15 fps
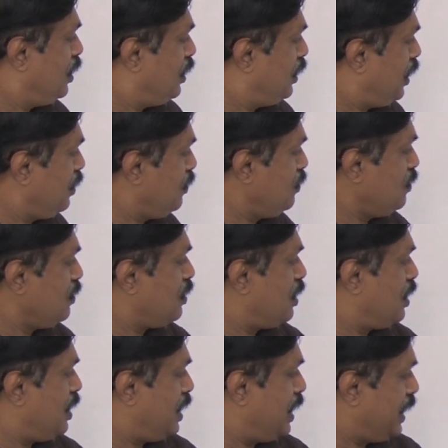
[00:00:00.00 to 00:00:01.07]
Now
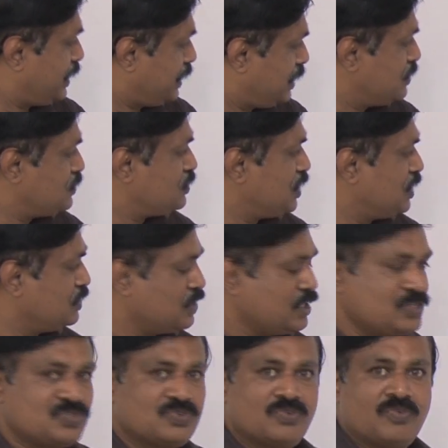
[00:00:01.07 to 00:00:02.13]
I can change
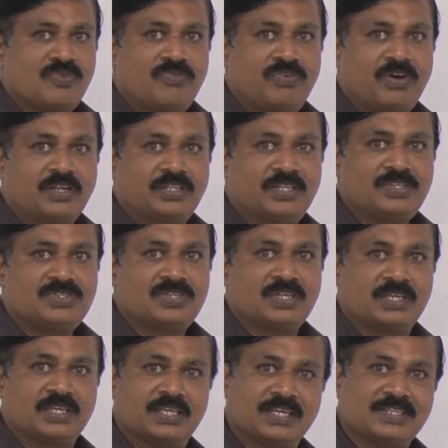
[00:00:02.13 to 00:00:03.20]
this for this
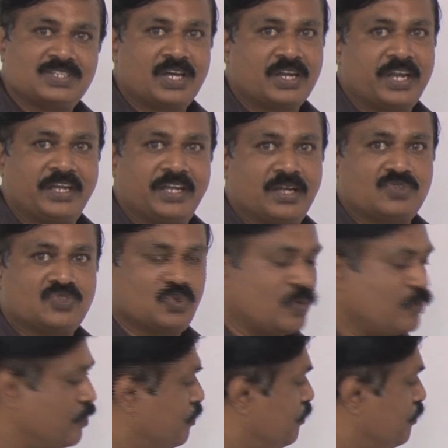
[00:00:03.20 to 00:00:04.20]
XOR gate also.